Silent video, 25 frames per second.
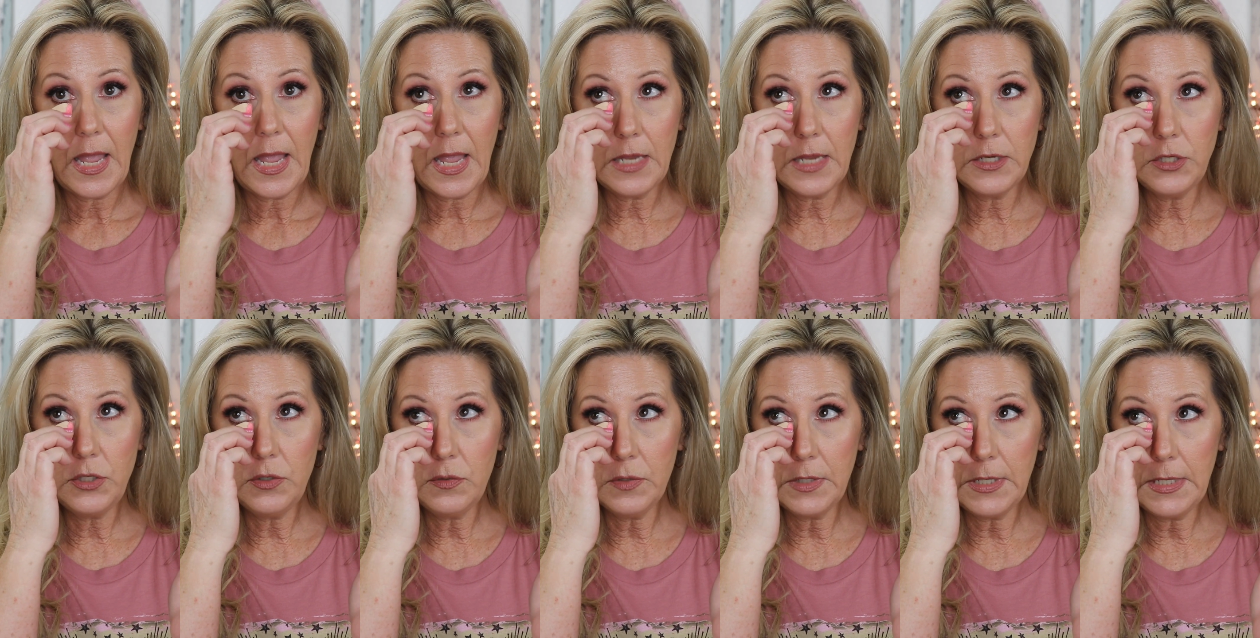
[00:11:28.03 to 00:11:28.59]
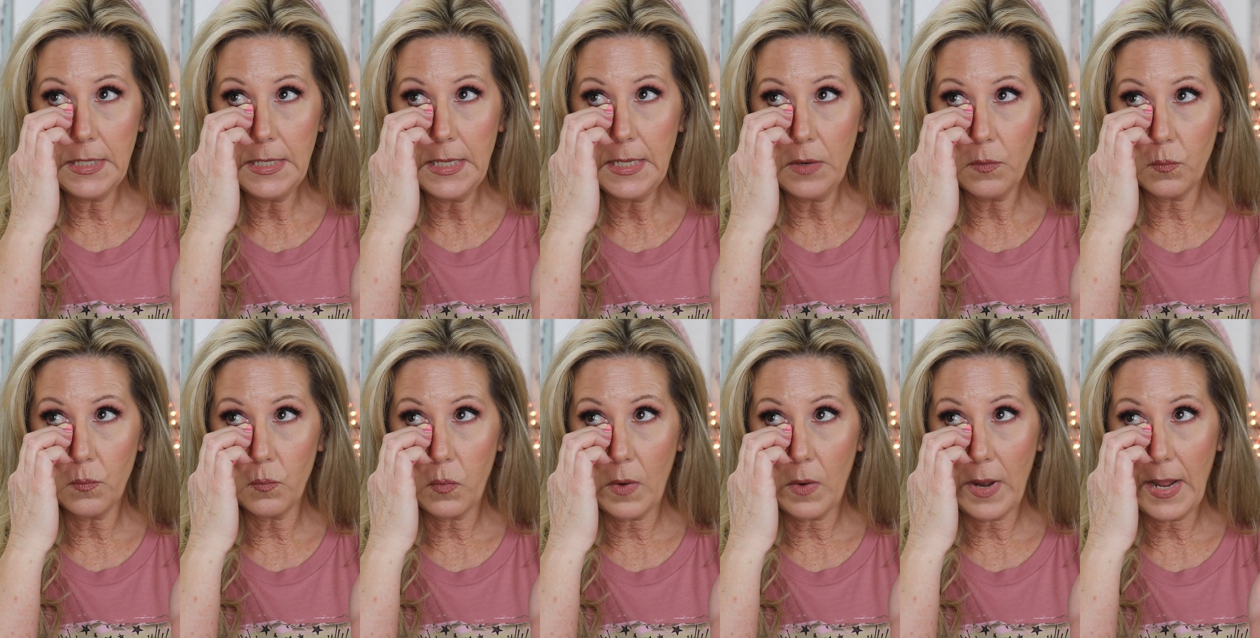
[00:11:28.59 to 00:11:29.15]
And you can get
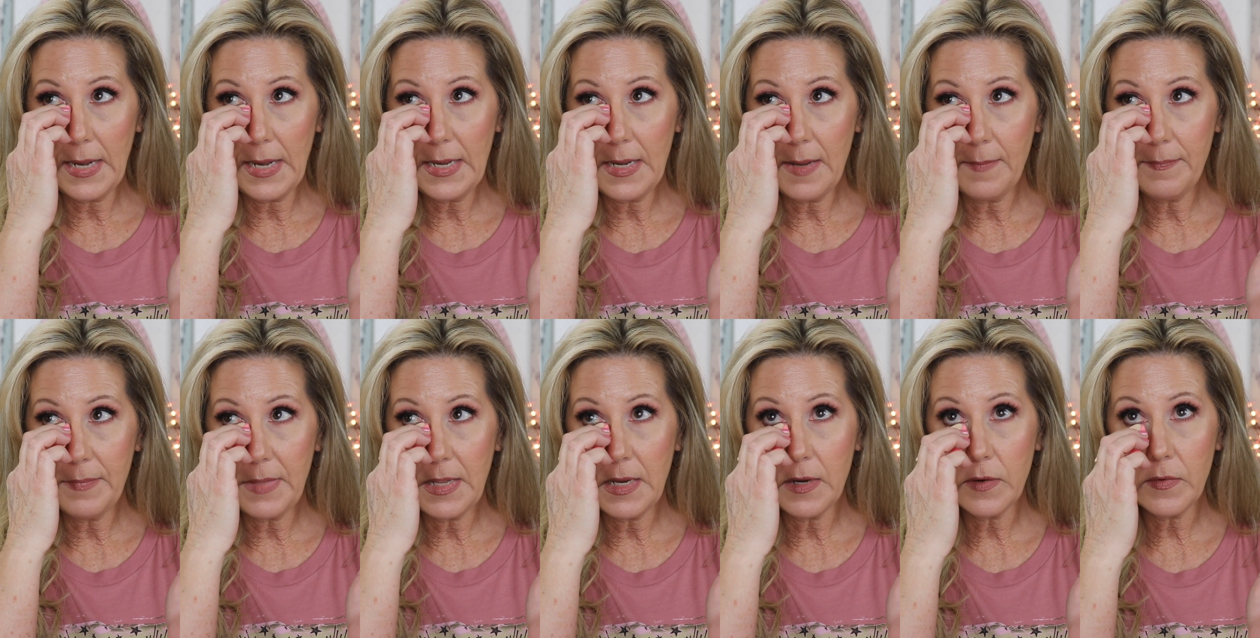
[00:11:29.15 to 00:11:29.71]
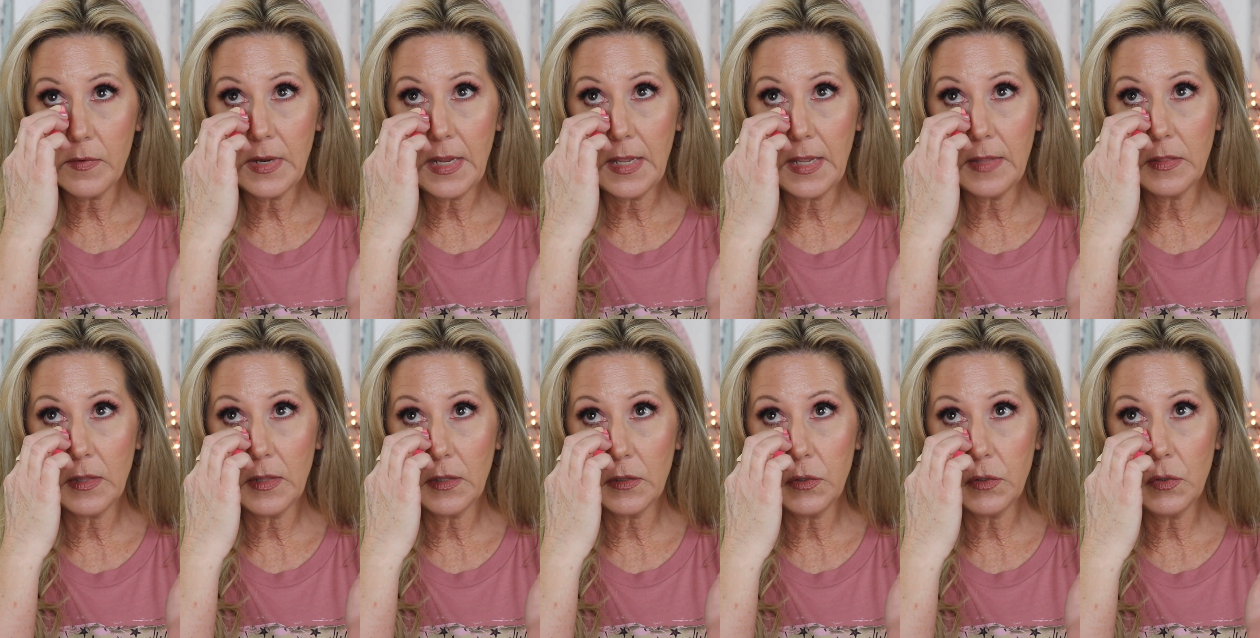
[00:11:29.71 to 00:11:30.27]
right up there
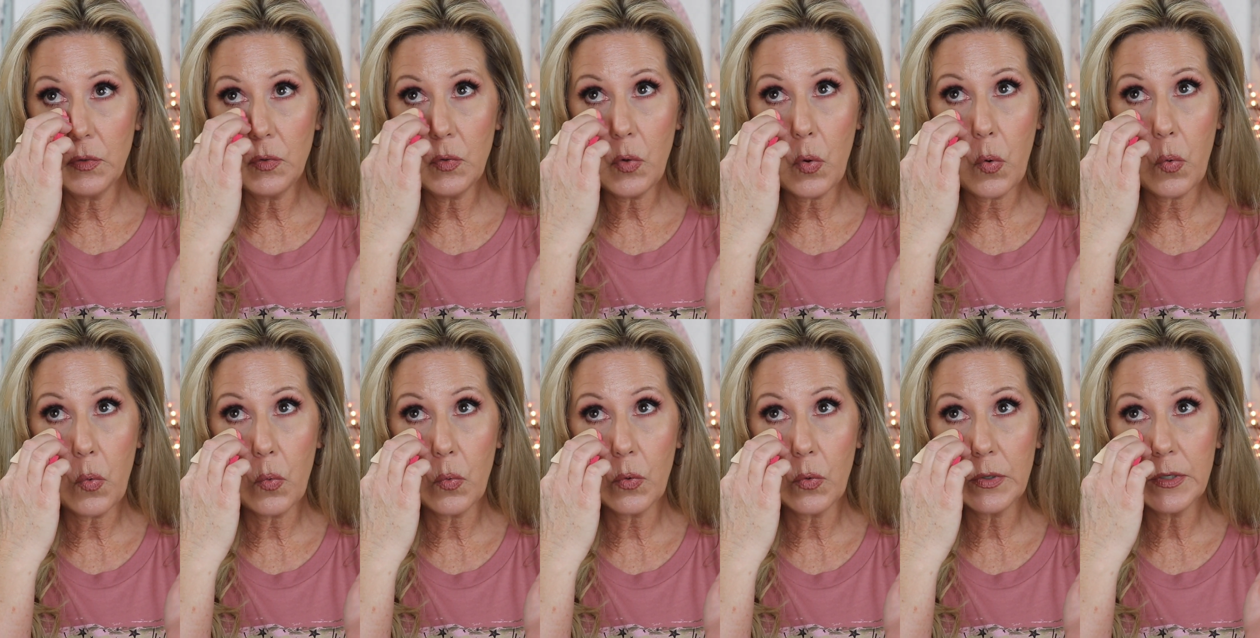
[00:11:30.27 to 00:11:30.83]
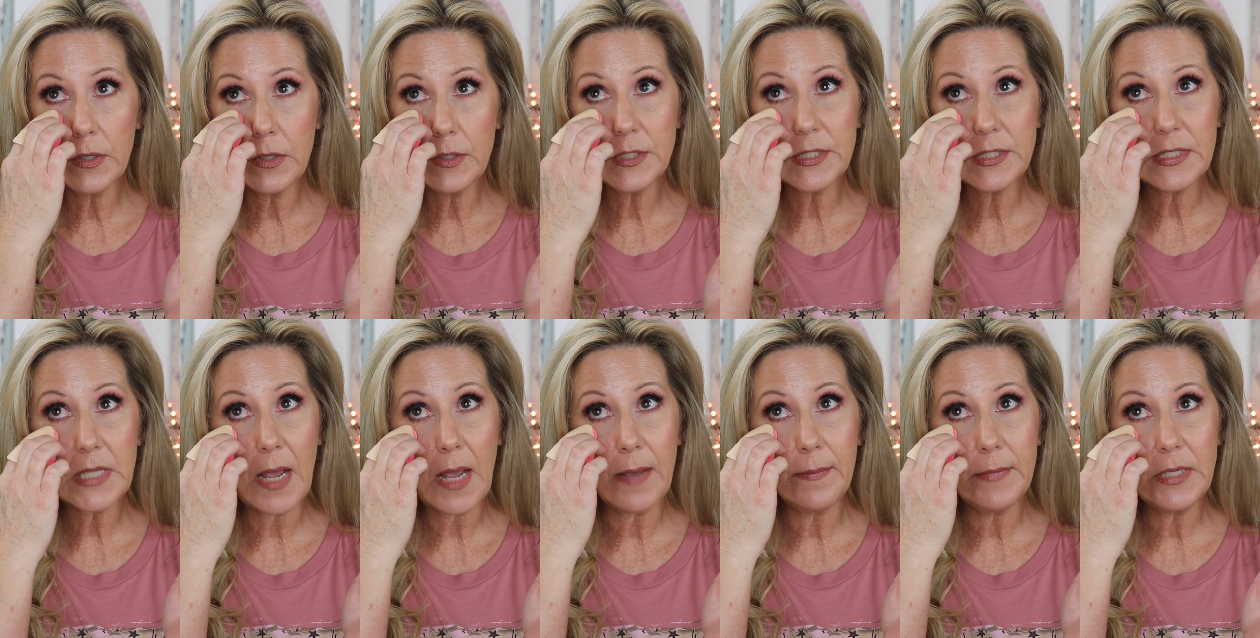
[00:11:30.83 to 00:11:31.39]
in the little
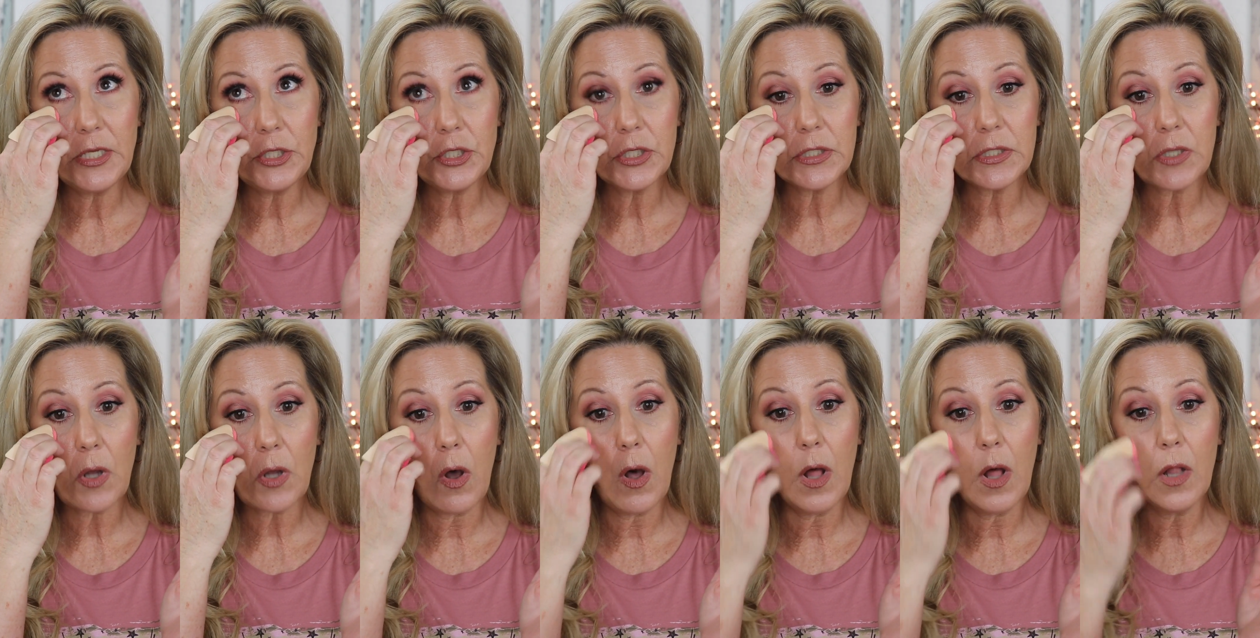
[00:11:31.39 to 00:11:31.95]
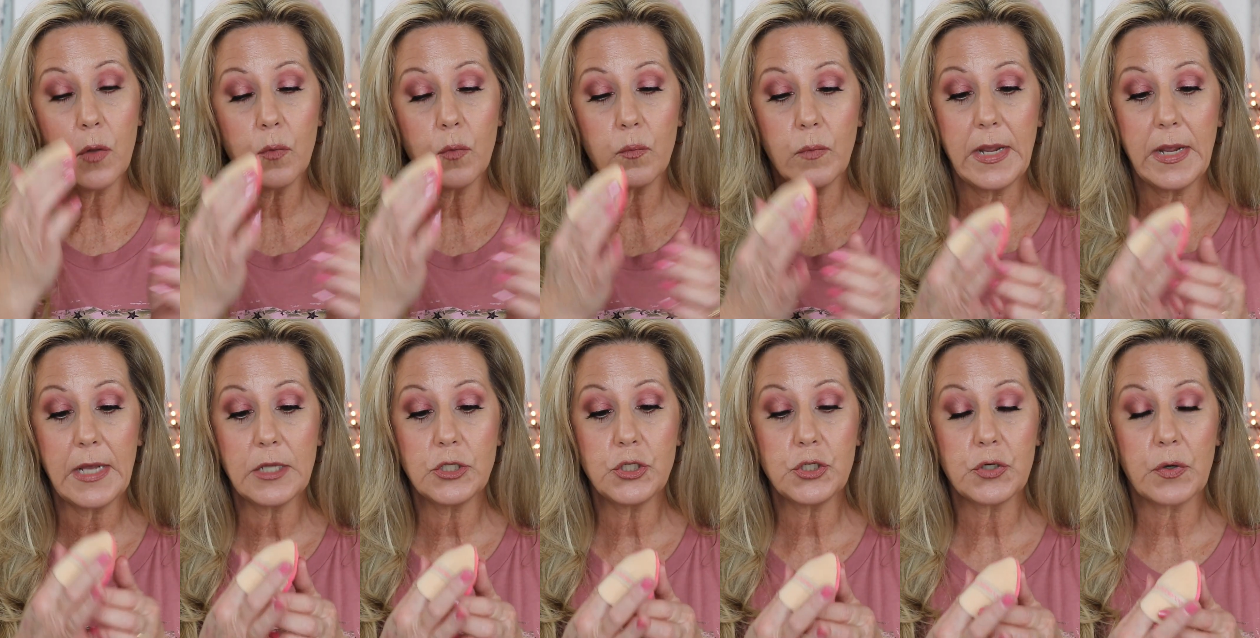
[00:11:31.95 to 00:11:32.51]
corners, I mean just all
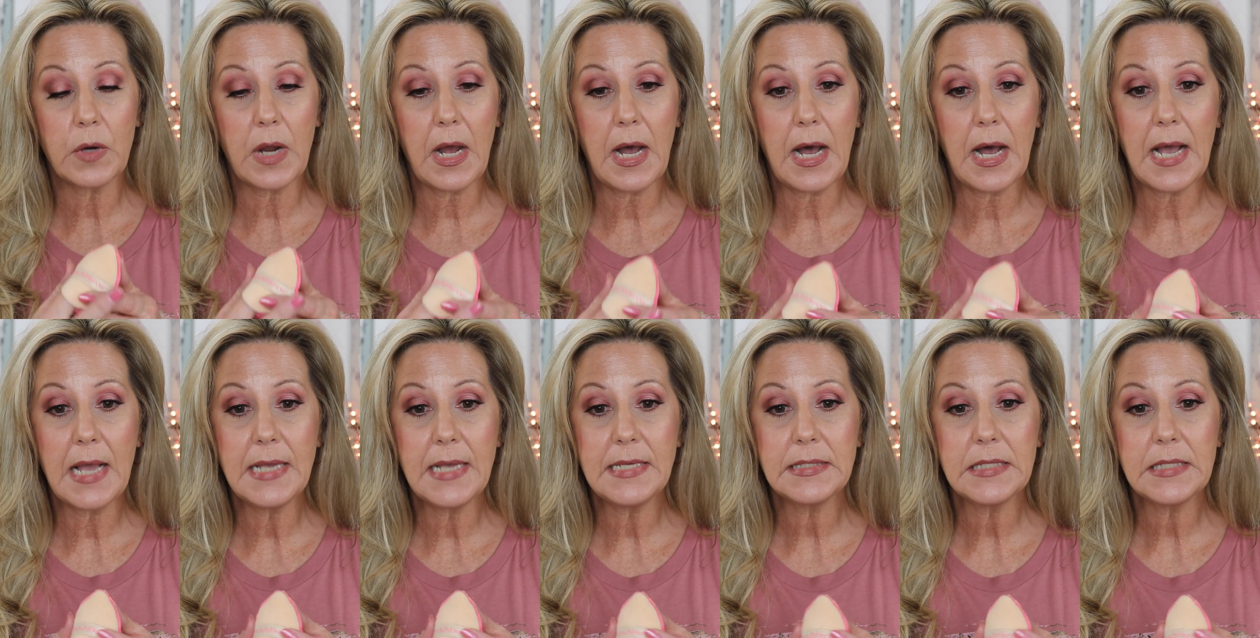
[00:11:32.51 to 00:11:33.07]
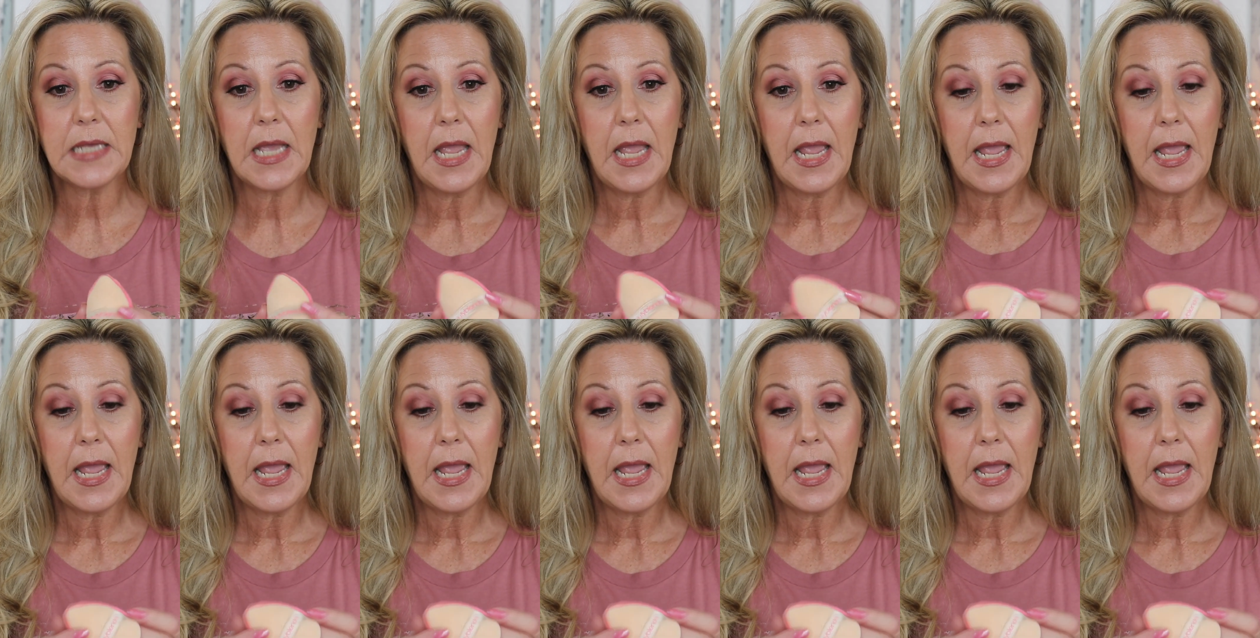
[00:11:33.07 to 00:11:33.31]
around your eyes.